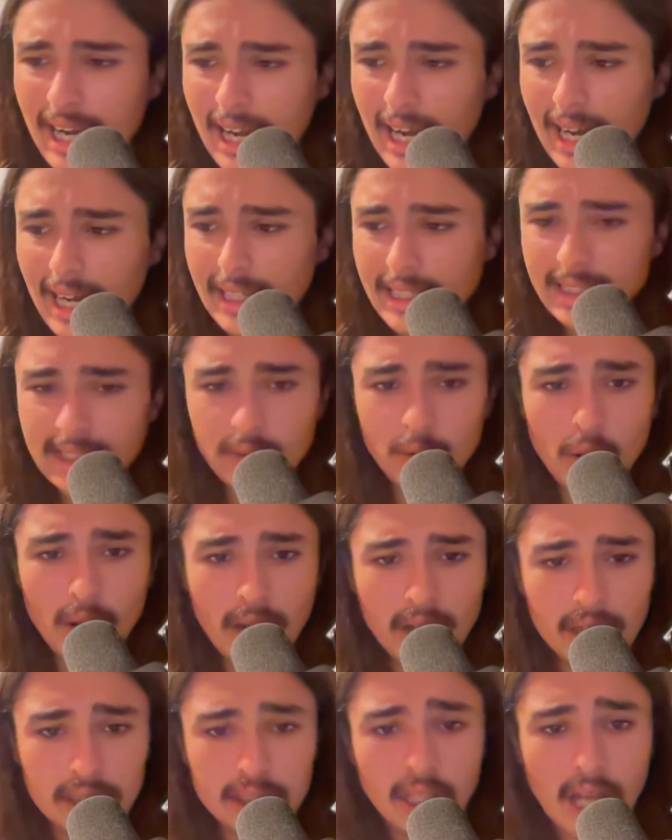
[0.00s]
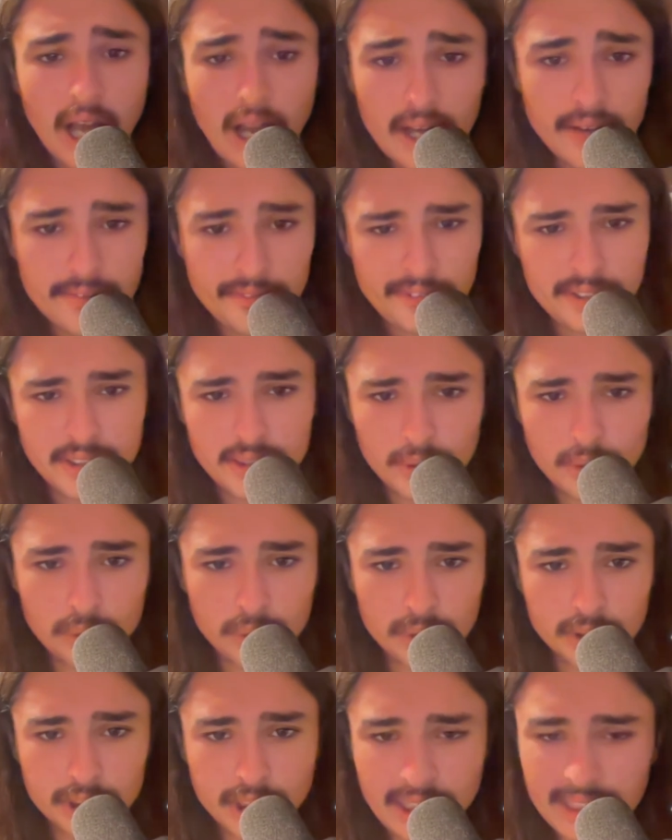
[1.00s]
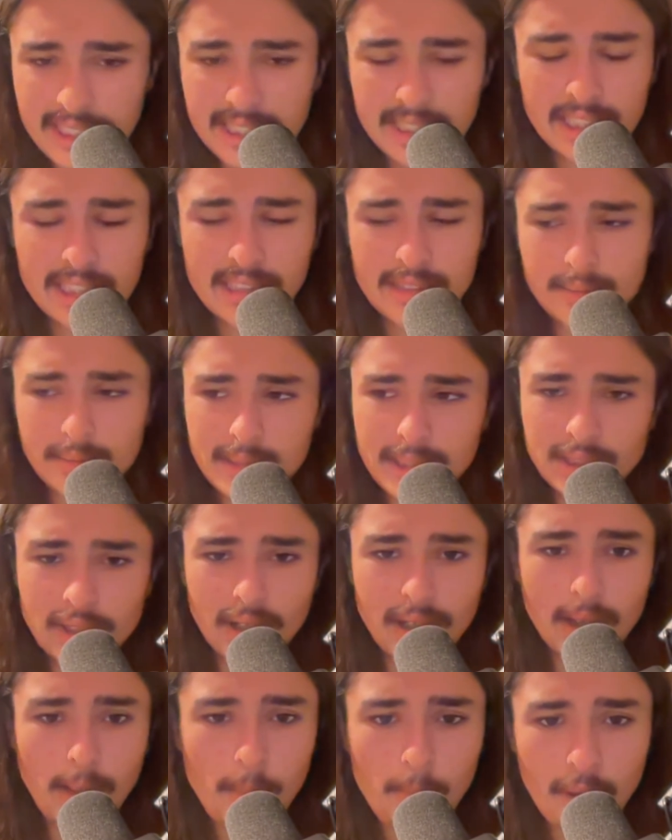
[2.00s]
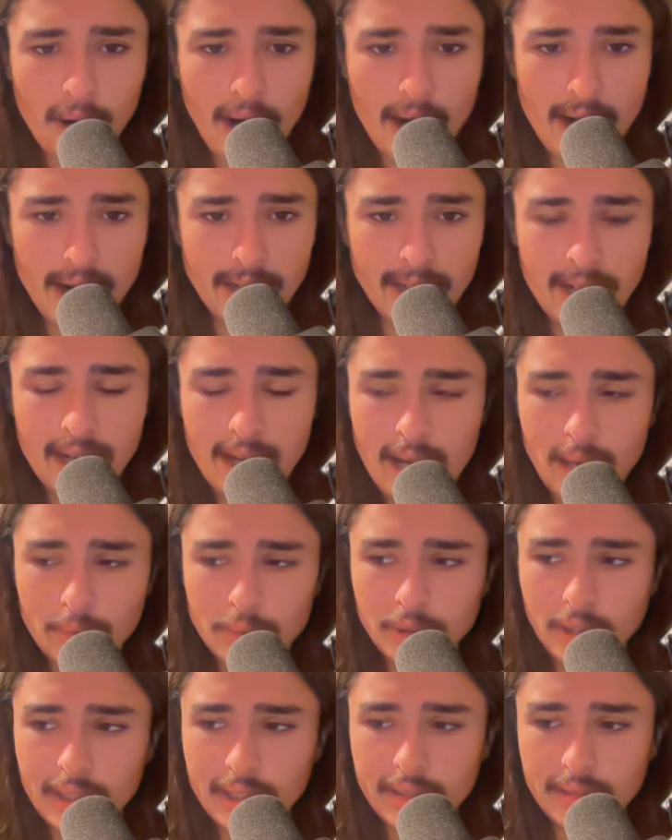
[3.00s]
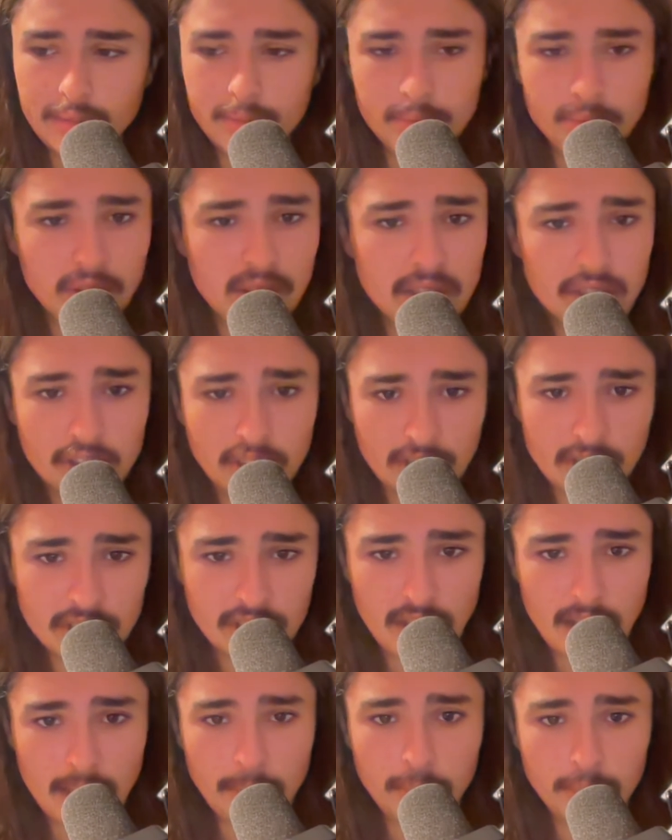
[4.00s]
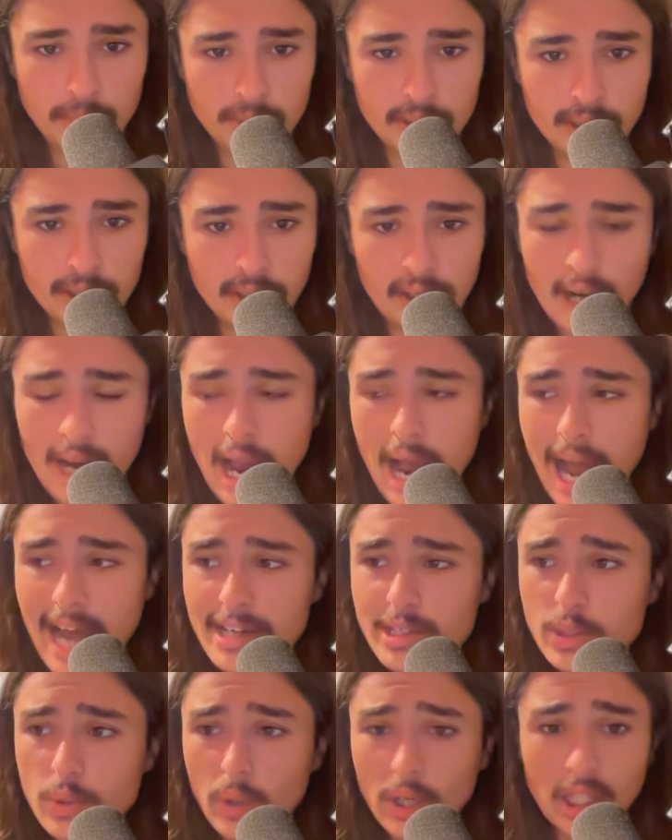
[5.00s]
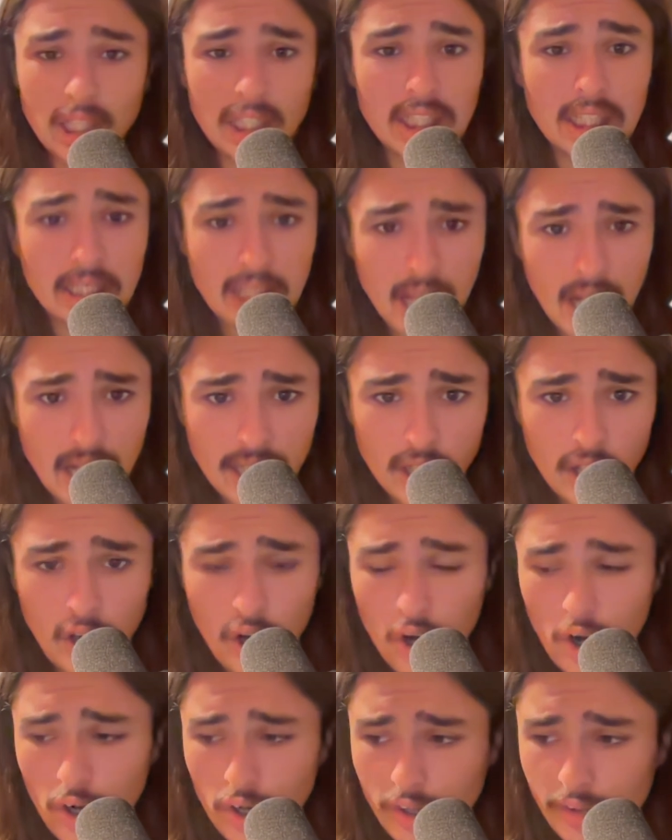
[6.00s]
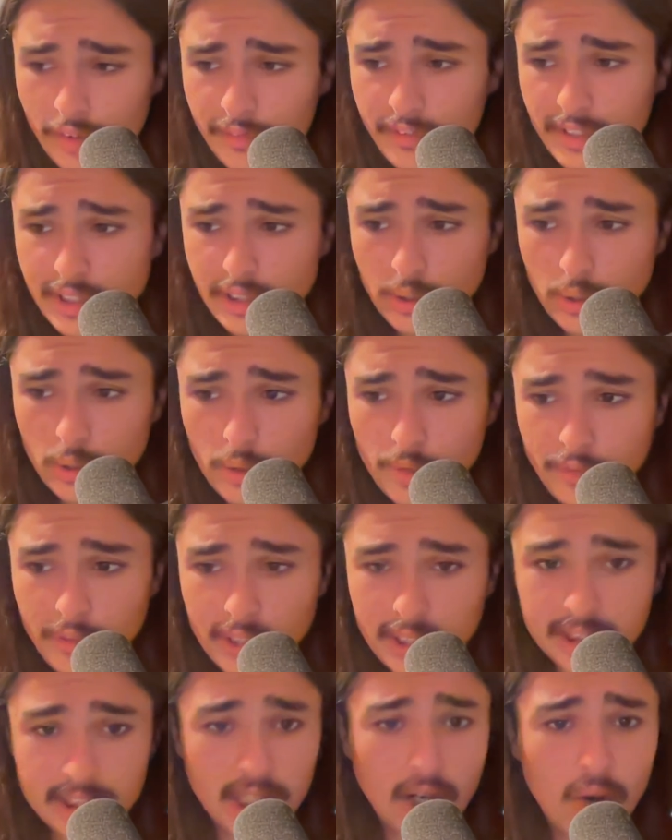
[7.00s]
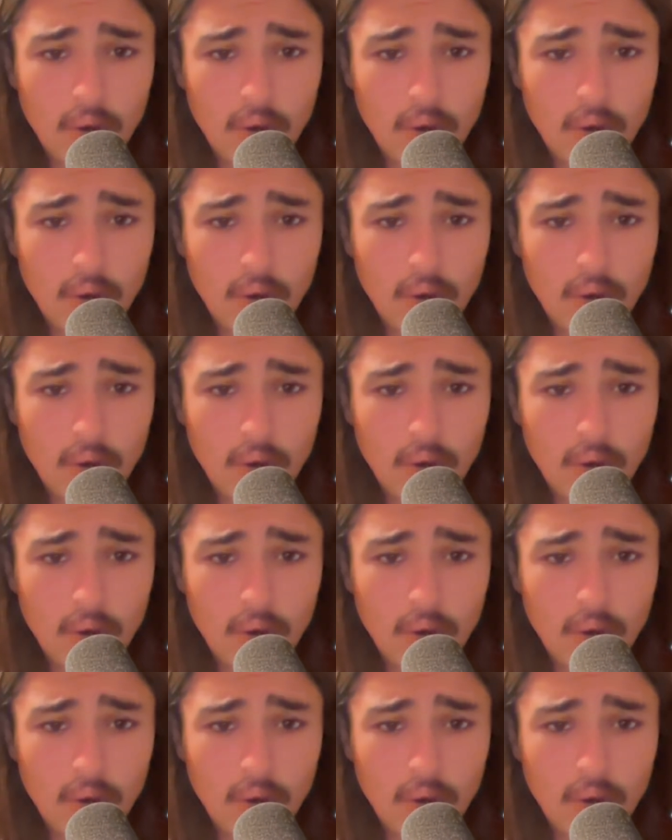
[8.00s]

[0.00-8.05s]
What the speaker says: I did a lot of physical shit. And this isn't me trying to brag. I'm trying to list examples here. I do a lot of hard physical fucking shit.